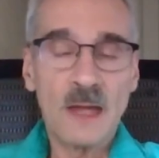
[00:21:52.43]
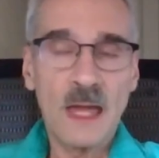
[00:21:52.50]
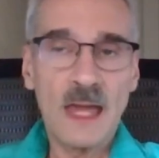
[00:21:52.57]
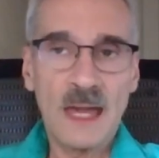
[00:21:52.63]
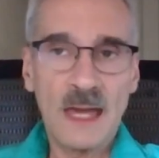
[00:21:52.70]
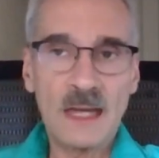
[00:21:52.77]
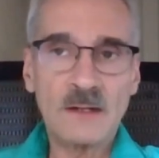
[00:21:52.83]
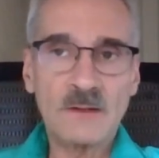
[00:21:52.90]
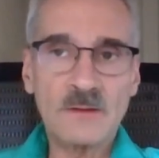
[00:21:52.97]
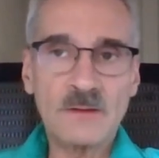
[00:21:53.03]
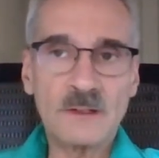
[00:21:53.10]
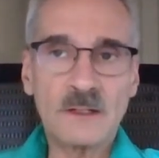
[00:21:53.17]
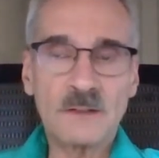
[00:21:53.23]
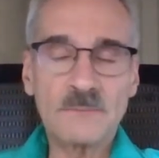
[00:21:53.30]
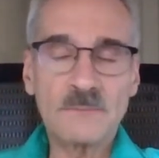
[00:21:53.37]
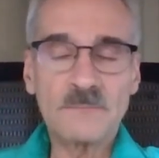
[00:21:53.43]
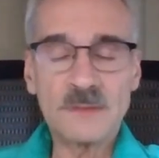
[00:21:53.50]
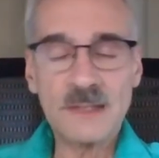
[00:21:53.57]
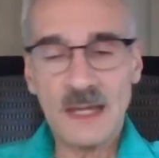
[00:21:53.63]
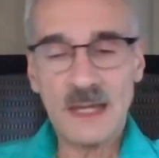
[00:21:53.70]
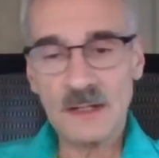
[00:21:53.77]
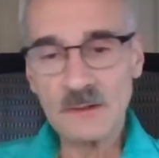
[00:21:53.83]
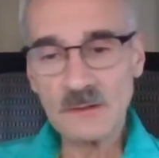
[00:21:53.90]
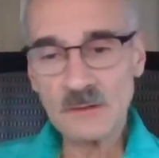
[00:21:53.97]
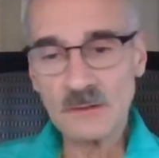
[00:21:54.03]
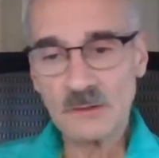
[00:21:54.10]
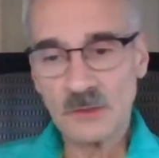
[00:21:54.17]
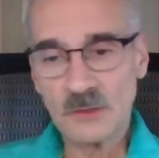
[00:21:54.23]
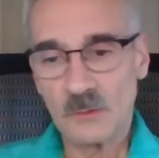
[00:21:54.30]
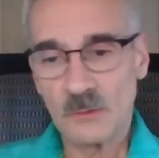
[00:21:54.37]
and uh, ten
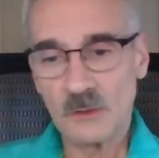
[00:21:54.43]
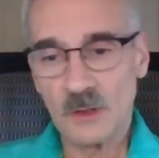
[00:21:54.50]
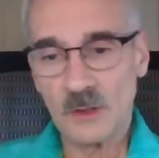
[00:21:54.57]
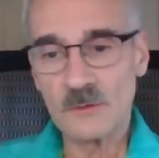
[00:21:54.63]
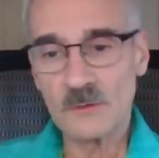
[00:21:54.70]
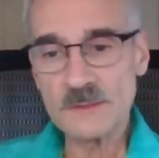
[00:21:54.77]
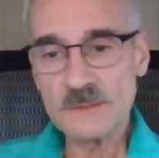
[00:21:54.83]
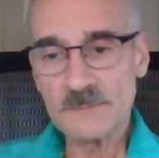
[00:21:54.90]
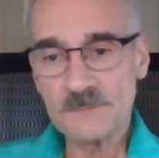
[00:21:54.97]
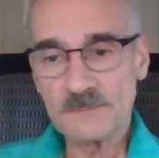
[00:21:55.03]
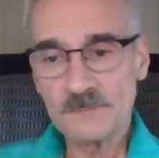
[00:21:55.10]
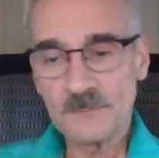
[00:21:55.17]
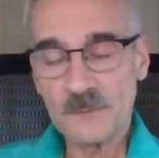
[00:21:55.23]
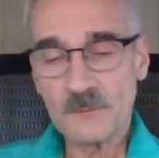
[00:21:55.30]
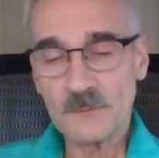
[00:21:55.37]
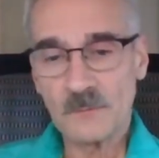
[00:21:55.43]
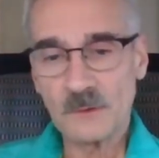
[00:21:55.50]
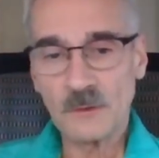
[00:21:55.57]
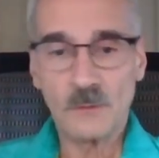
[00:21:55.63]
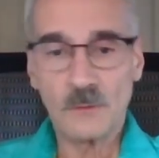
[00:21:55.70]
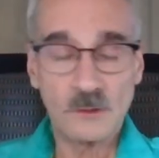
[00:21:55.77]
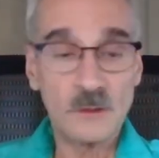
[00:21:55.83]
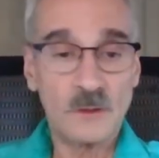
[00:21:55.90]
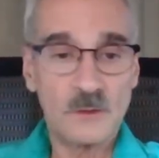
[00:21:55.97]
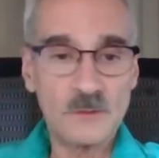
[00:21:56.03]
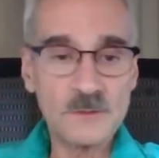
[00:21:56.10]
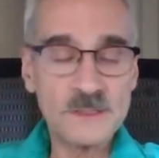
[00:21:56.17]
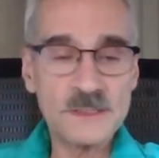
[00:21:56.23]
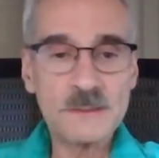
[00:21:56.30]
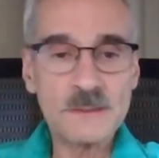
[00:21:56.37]
lower lows or lower
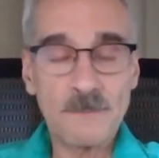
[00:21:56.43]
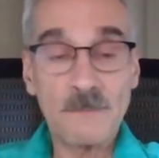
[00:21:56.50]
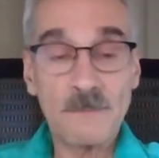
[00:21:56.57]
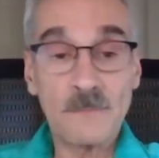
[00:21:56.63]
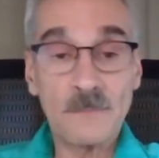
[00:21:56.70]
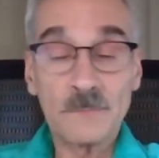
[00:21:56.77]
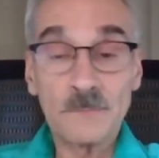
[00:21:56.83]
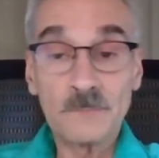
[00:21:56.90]
closes. Mm-hmm.